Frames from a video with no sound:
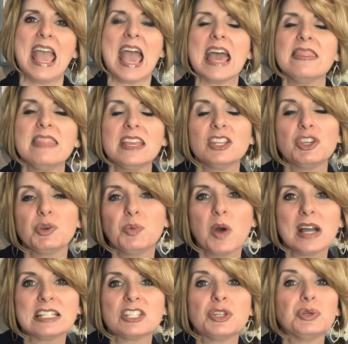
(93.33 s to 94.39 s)
And then you
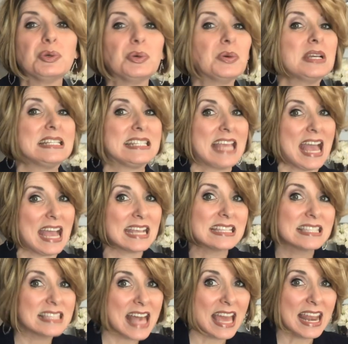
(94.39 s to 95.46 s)
want to
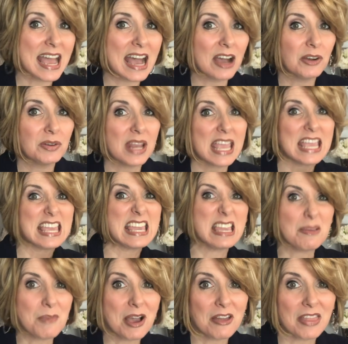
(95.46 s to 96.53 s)
text that out,
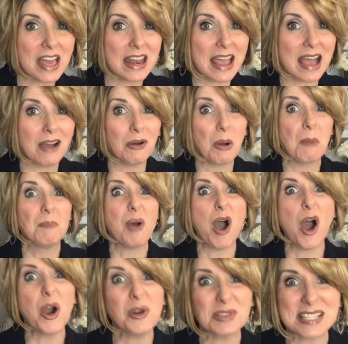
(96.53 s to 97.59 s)
email that out,
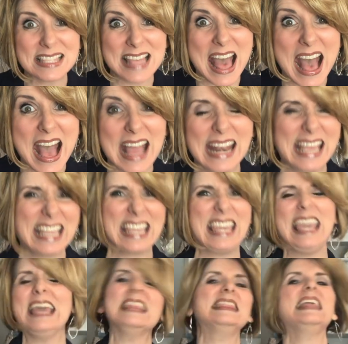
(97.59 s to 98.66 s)
post that,
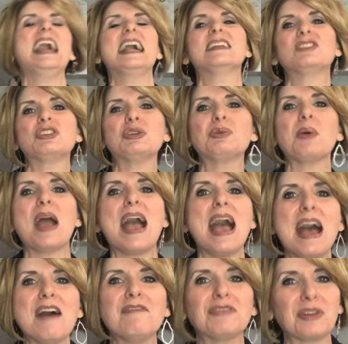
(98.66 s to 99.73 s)
get that to
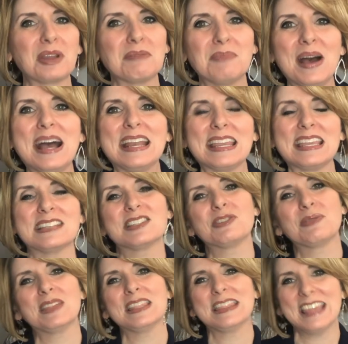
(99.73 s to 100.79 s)
everybody so
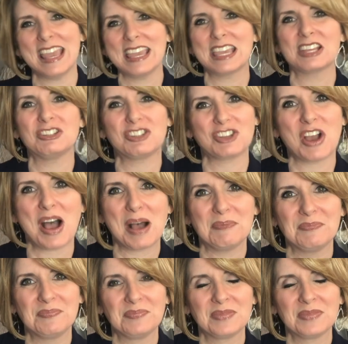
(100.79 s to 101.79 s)
that they can shop.